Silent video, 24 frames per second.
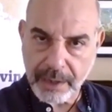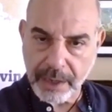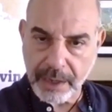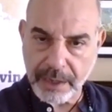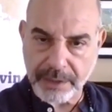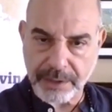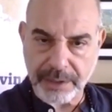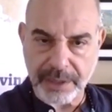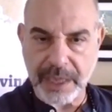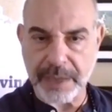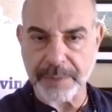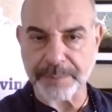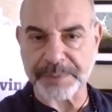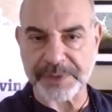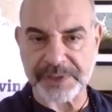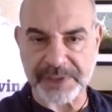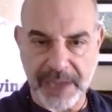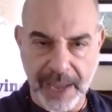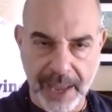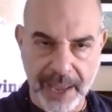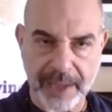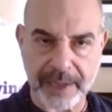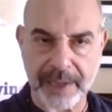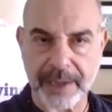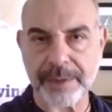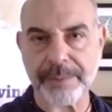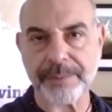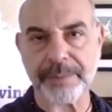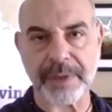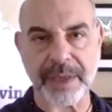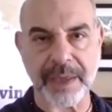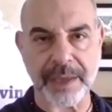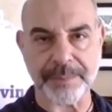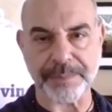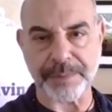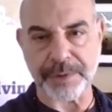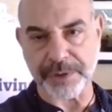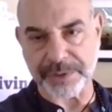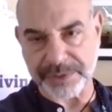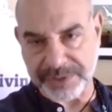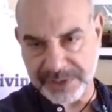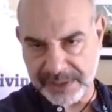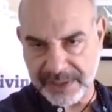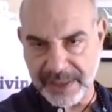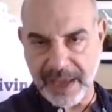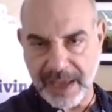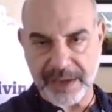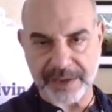And you keep saying them, keep
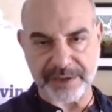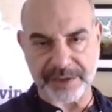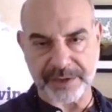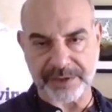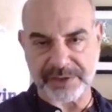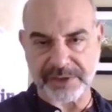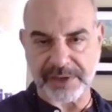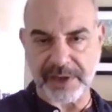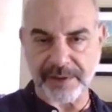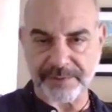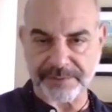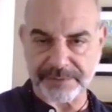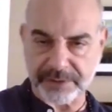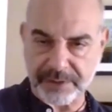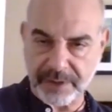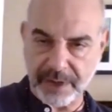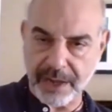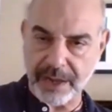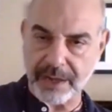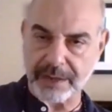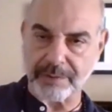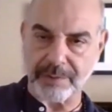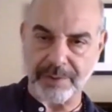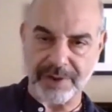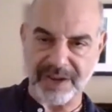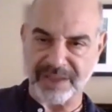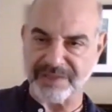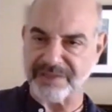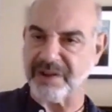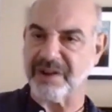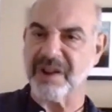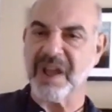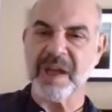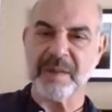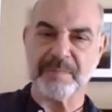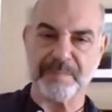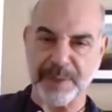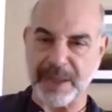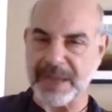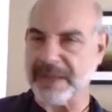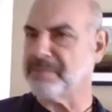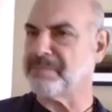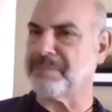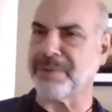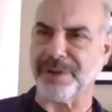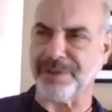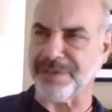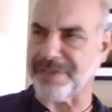using that in your self-talk, what other
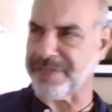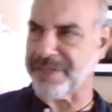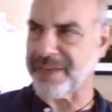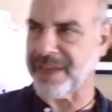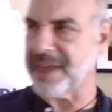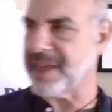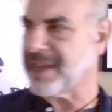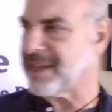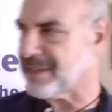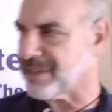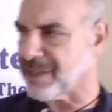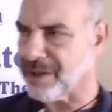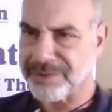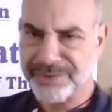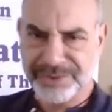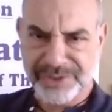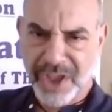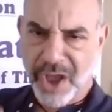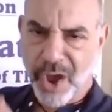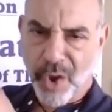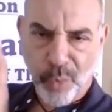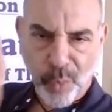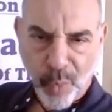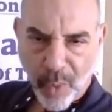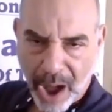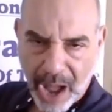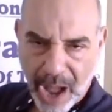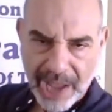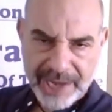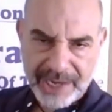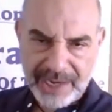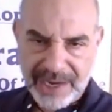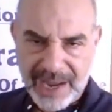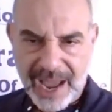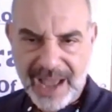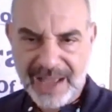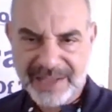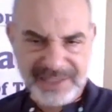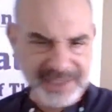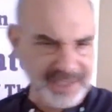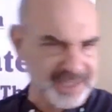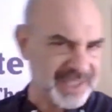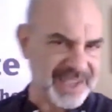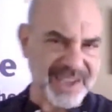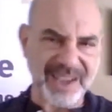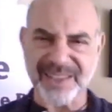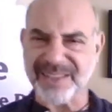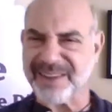people think, those why nots
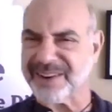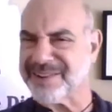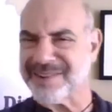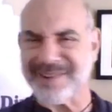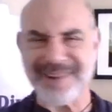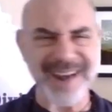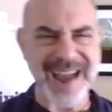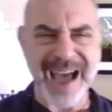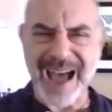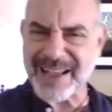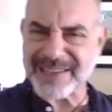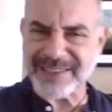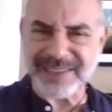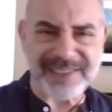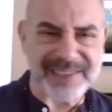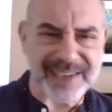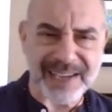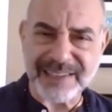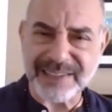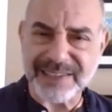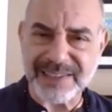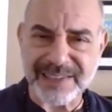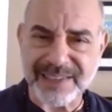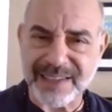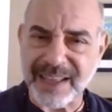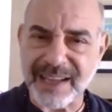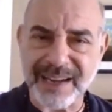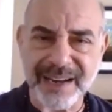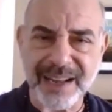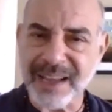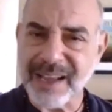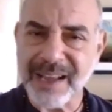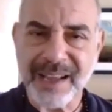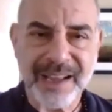and the other nonsense that